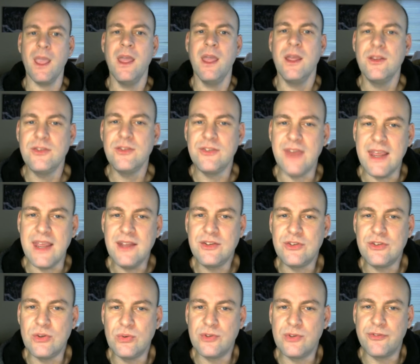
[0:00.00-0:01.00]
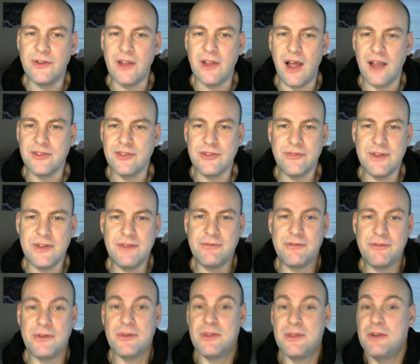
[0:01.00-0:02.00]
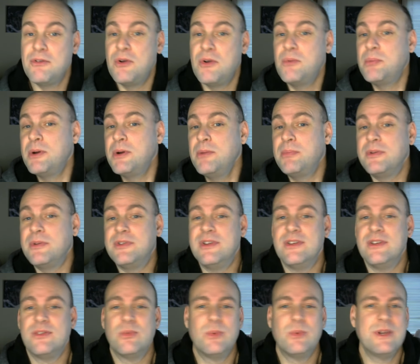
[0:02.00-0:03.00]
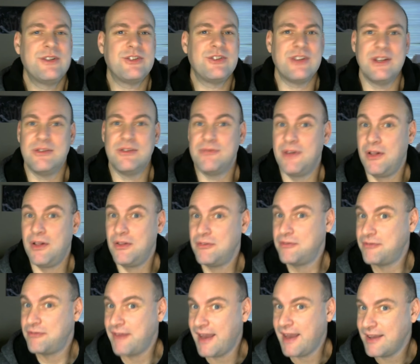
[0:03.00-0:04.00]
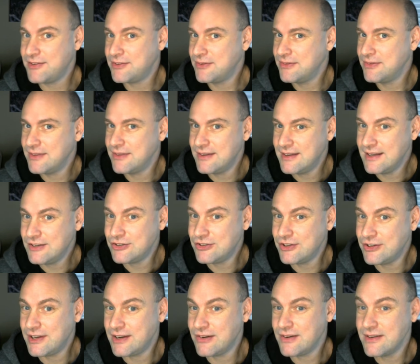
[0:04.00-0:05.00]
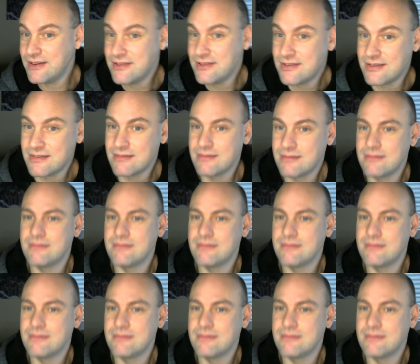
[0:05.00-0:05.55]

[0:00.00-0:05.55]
States use philosophy for their own purposes, which evolve faster than dictionaries.